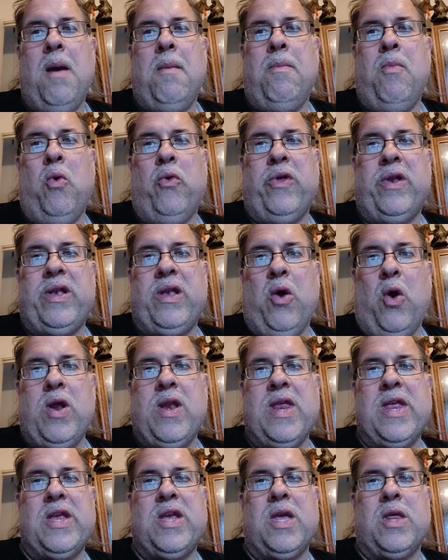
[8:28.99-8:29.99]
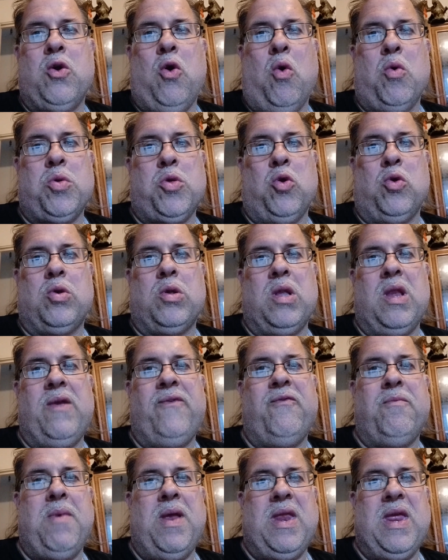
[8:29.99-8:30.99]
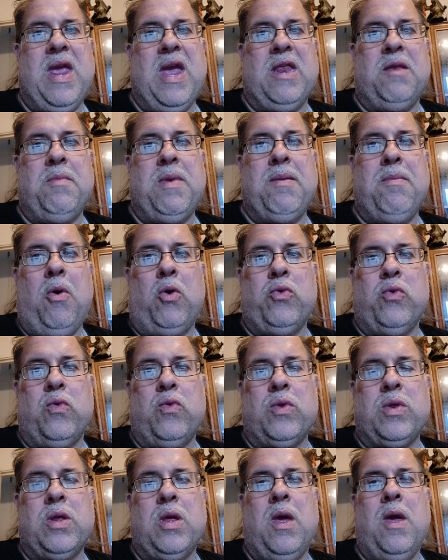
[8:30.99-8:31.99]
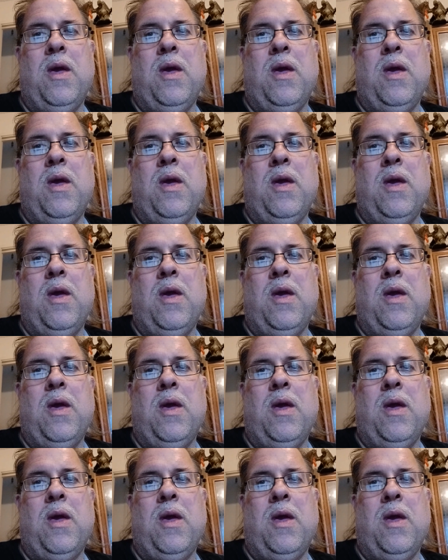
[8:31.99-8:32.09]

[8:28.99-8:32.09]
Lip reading: more than 9 inches horizontally from any enemy models.